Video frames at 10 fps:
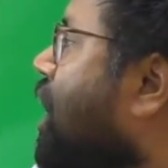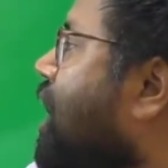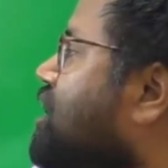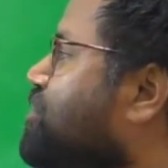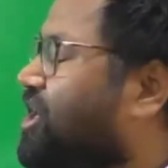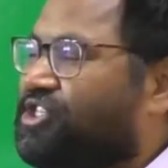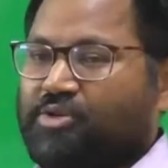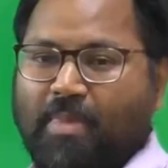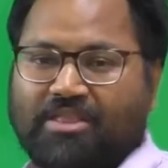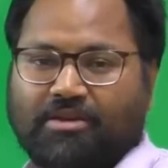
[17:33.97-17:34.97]

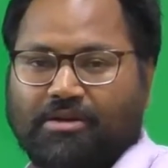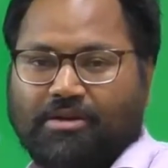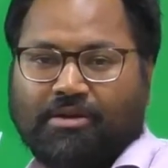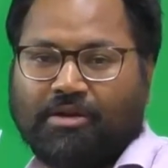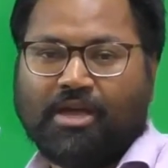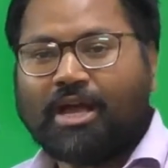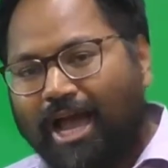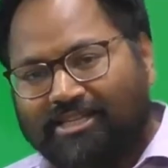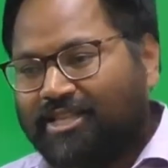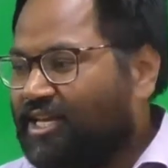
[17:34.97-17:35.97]
elimination method.
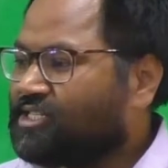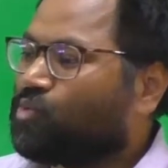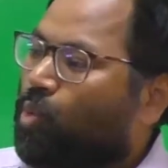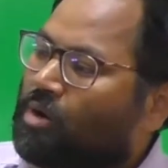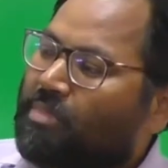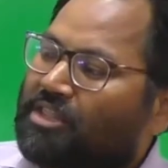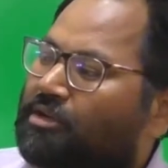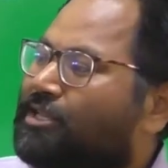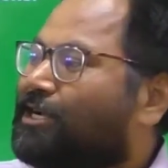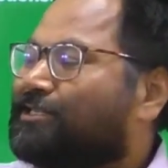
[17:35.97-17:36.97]
Guys, there is one
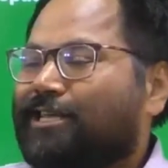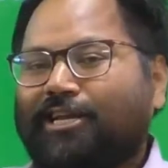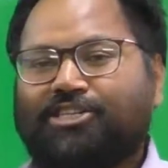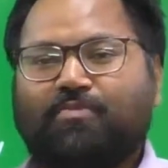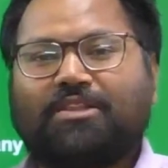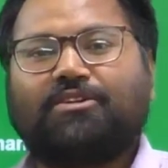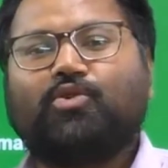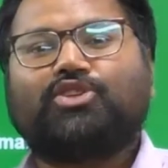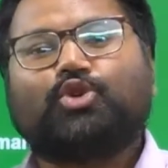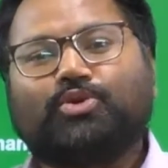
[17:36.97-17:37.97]
method, that is selection method.
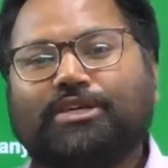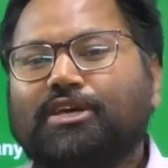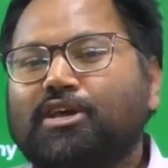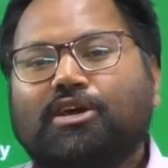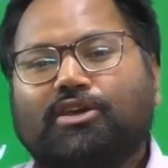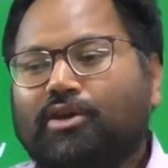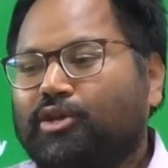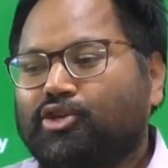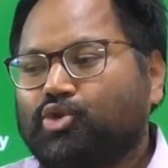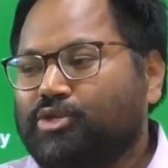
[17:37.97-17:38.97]
You are choosing,
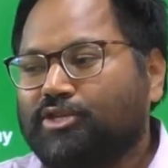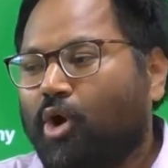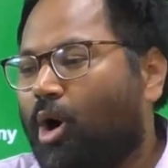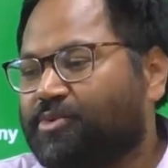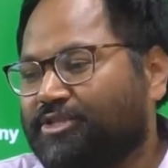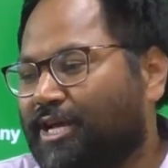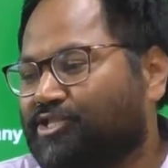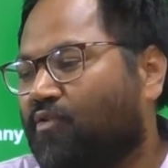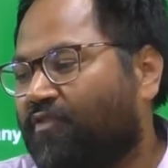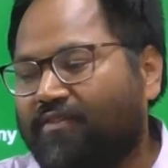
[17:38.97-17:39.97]
you're choosing the option that's
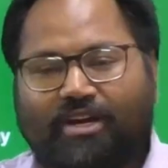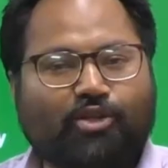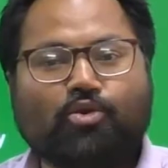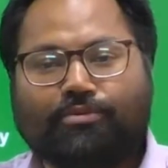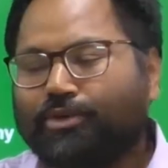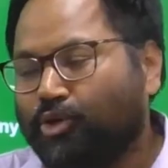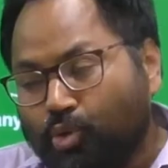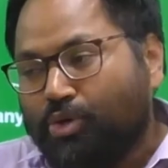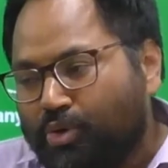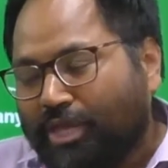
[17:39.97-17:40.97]
your favorite.
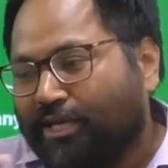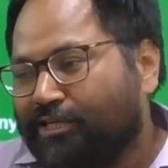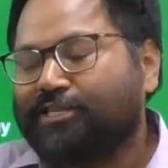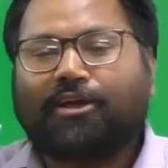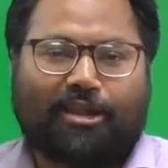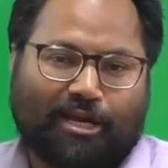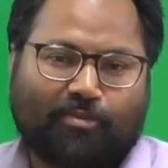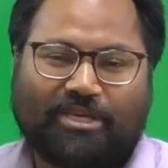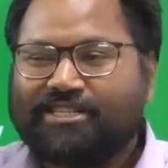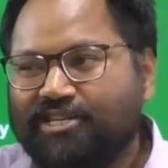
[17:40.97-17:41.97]
You think it is the correct
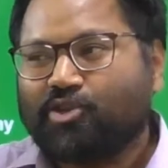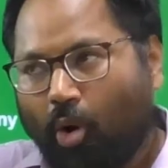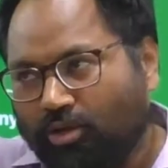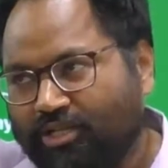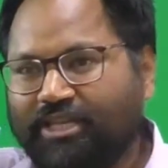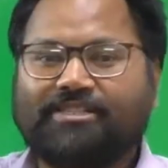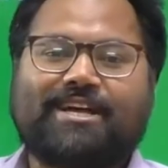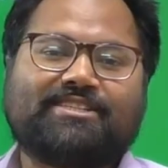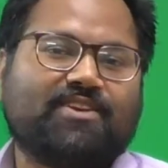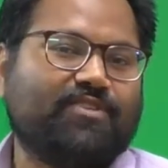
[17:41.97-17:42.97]
because it is all the things
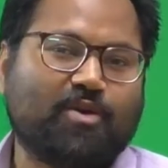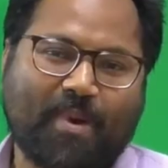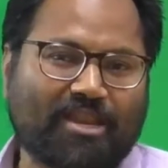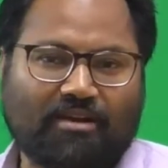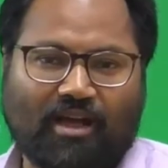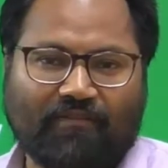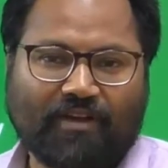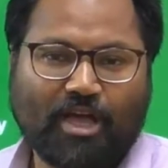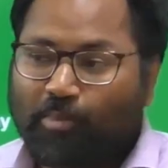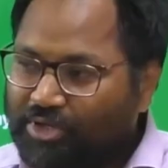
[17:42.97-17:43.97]
that is given in the paragraph.
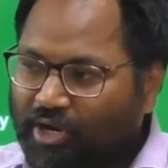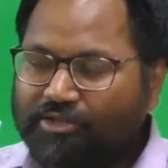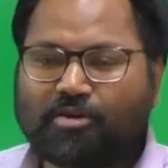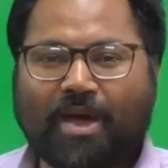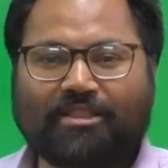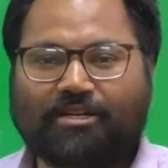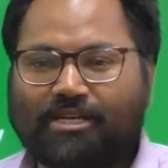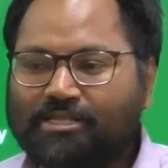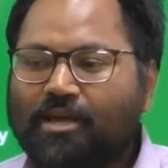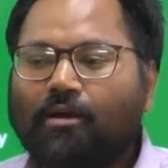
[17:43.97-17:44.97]
But other method
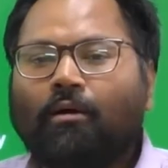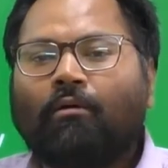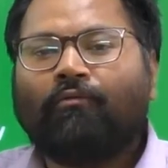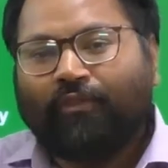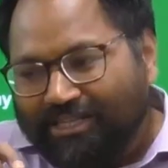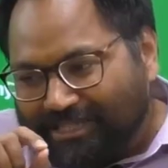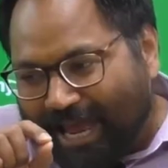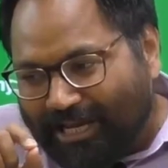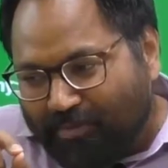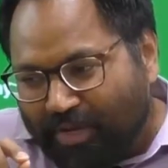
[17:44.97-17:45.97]
is first
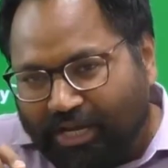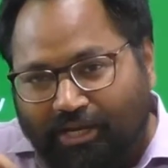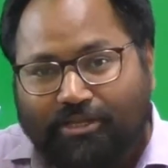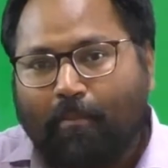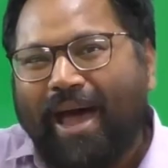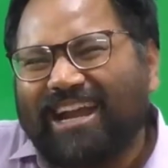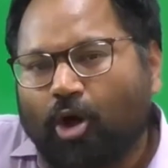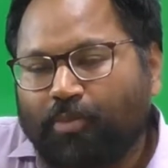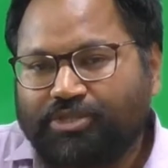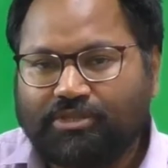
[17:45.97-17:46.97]
eliminate the bad
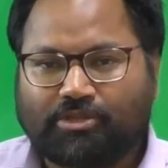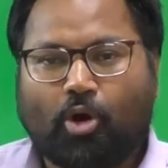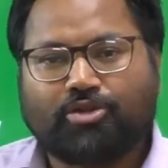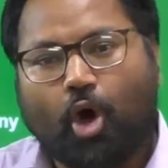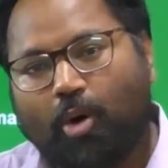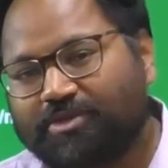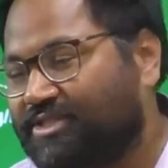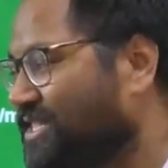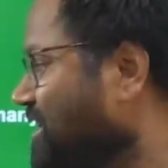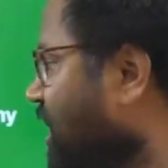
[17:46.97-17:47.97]
options or the
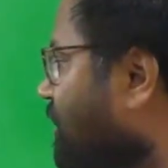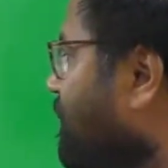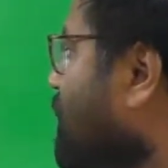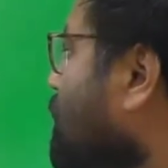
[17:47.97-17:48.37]
options that have,